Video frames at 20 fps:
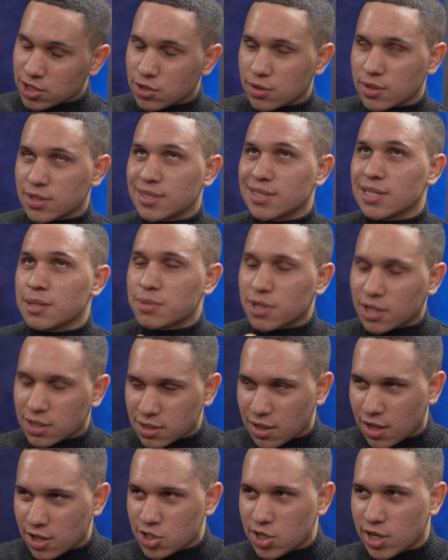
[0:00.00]
So it seems like a
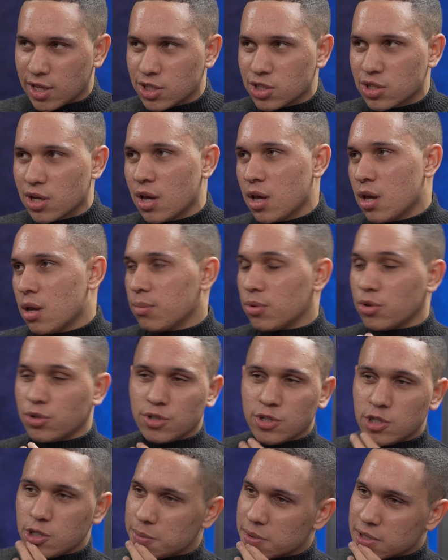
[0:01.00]
slight change, but on
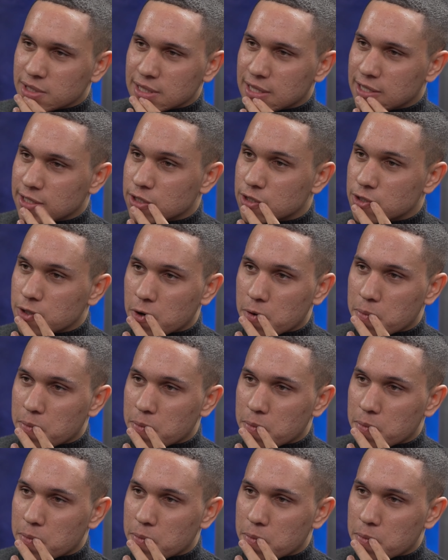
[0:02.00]
YouTube it's so